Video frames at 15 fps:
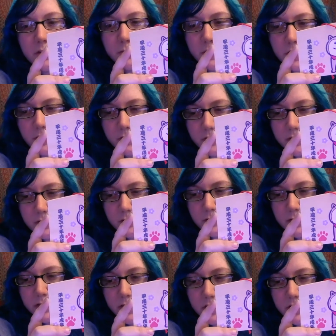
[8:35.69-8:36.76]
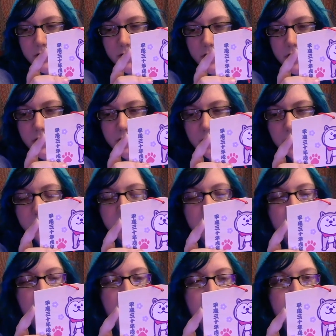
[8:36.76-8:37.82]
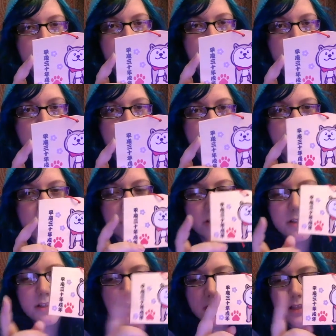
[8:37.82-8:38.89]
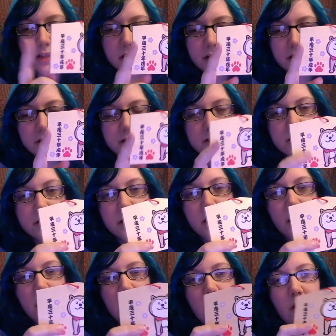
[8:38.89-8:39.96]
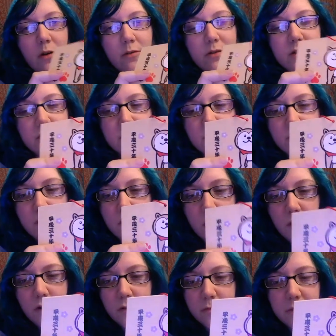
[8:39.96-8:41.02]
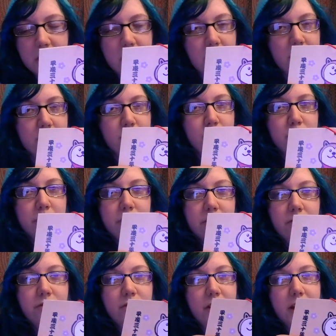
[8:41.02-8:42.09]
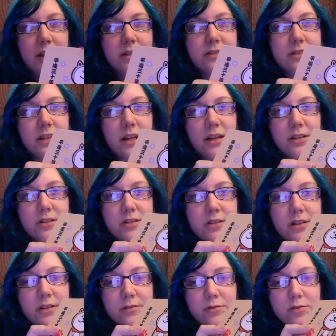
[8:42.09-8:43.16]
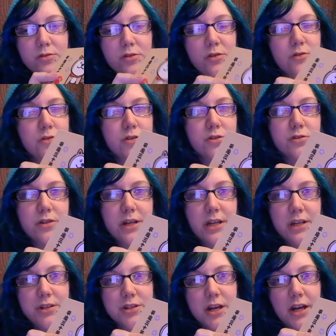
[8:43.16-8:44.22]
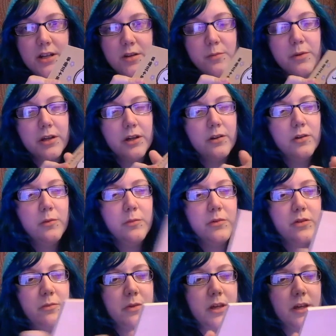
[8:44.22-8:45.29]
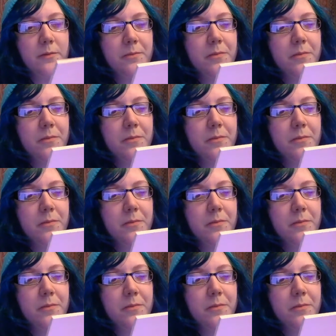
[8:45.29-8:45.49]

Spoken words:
But it was a really strange little plaque that's shaped just like this, with this goat making this weird face, and I just thought it was so strange I had to bring it home with me.